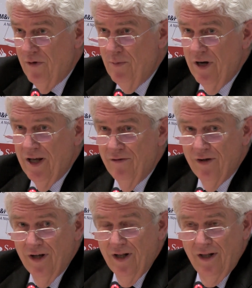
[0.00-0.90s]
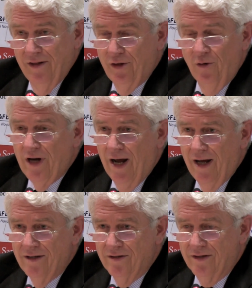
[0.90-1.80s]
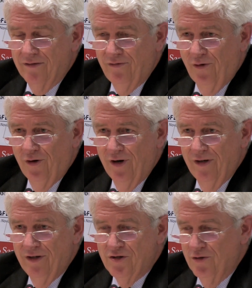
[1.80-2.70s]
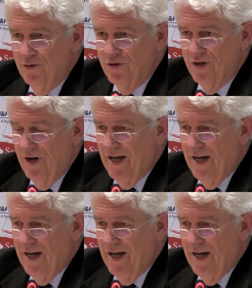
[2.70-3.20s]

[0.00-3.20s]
We believe, don't ask for the solution